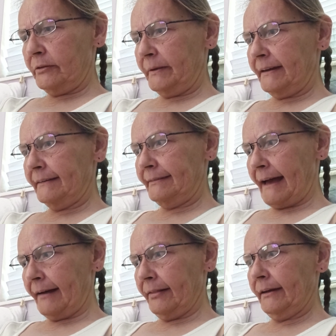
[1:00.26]
to be
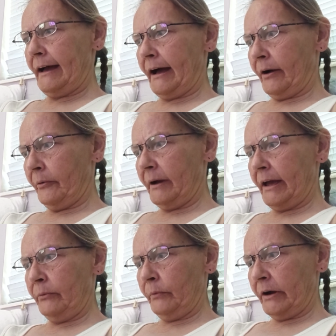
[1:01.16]
exactly how
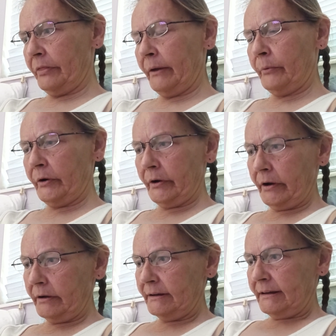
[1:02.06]
and where they were.
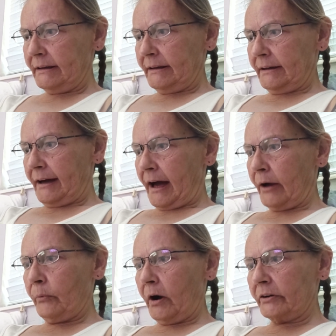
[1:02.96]
I
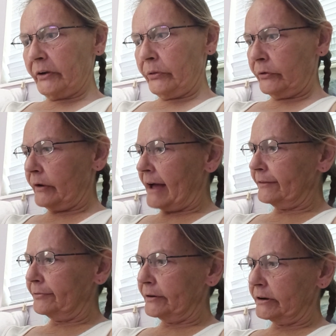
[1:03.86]
walked on the
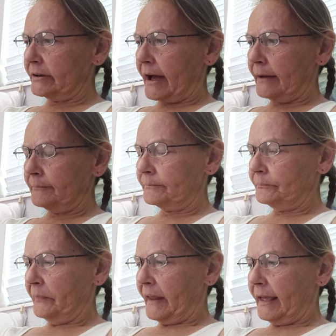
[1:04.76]
grass for a time.
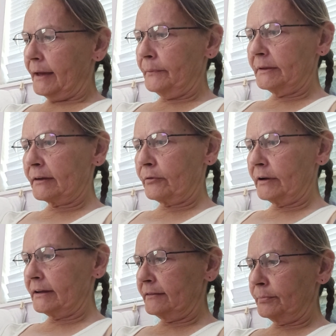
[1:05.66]
It was
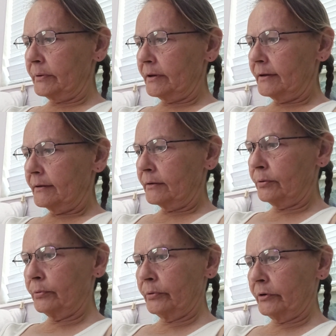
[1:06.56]
crisp,
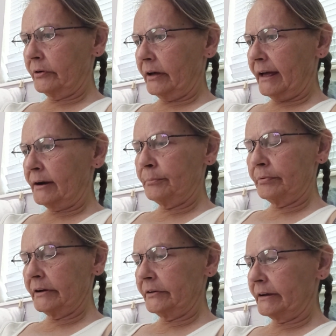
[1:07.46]
cool, and a
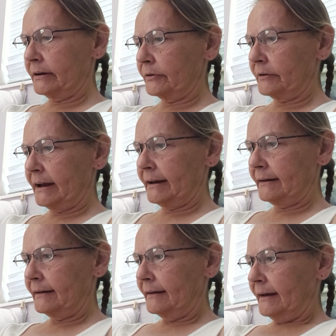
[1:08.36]
brilliant
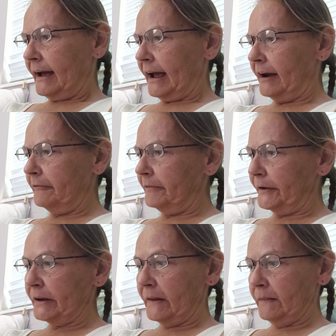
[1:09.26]
green, and it
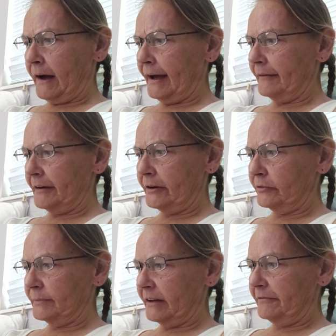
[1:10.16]
felt alive under
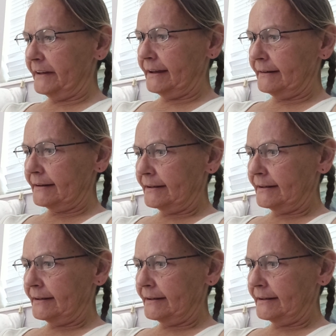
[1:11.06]
my feet.